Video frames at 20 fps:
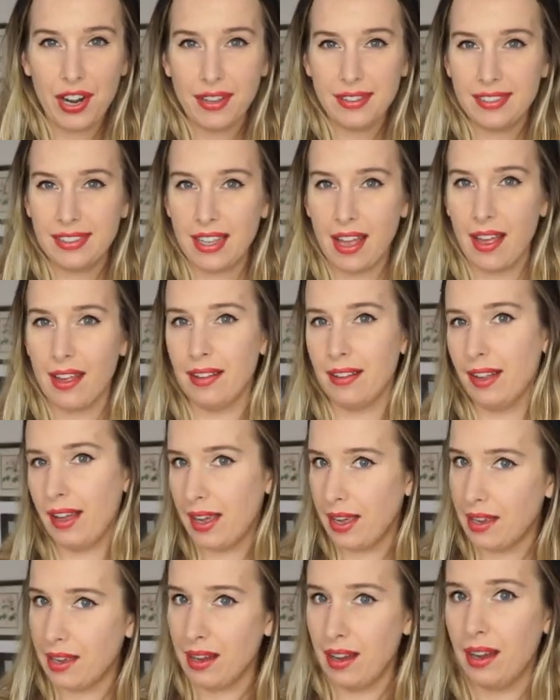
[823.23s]
style
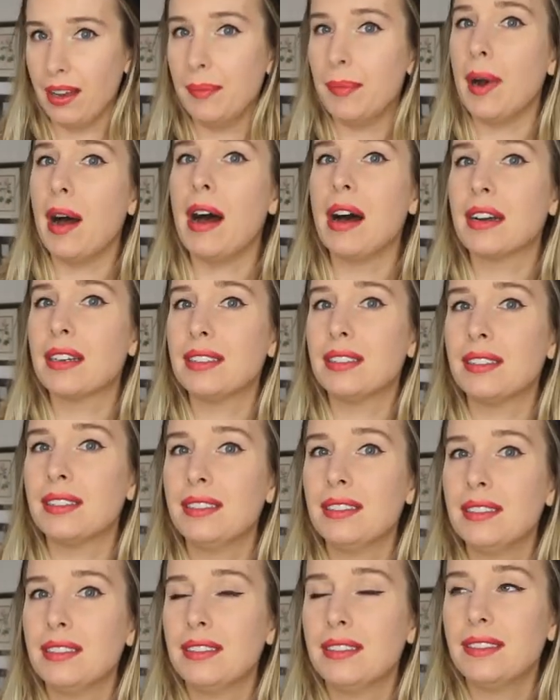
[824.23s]
icon box,
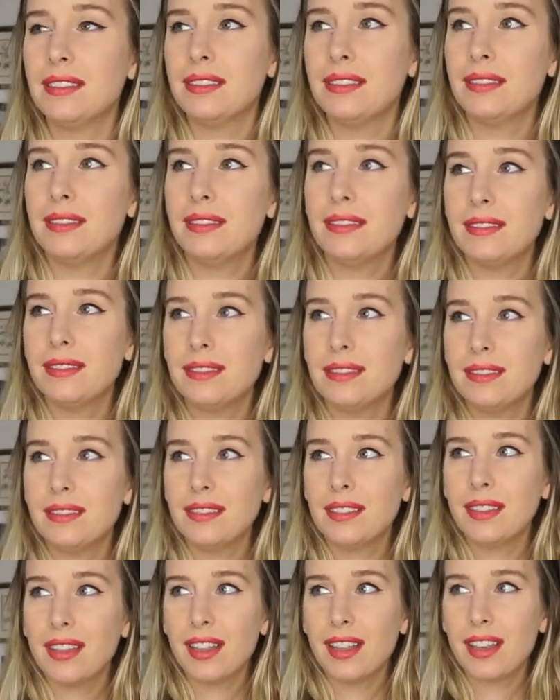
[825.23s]

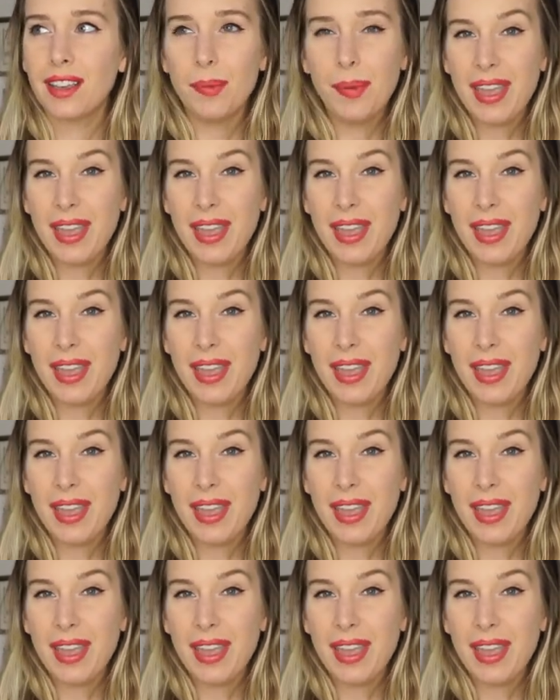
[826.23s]
it